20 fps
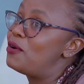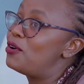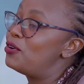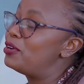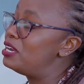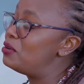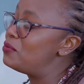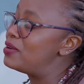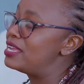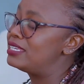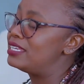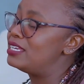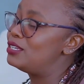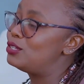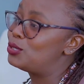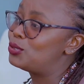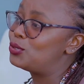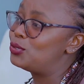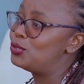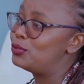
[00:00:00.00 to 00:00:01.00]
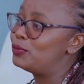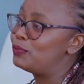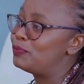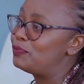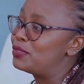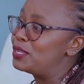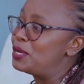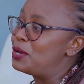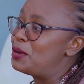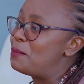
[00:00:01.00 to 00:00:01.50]
I only wanted two,
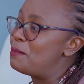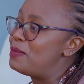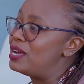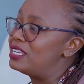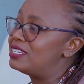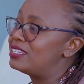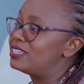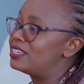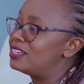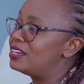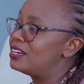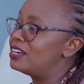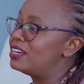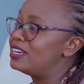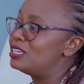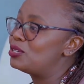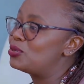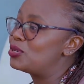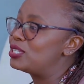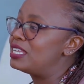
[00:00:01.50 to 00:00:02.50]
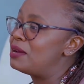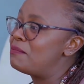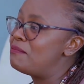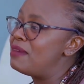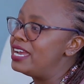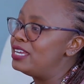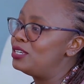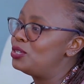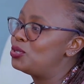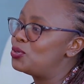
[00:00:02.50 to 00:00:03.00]
but it was a
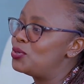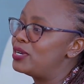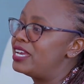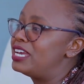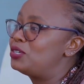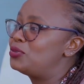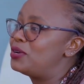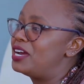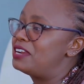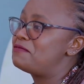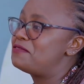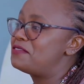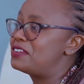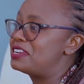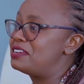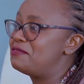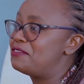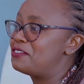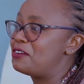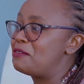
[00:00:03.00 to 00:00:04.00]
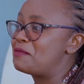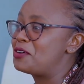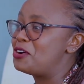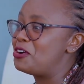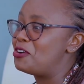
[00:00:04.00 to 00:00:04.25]
buy two, get one free from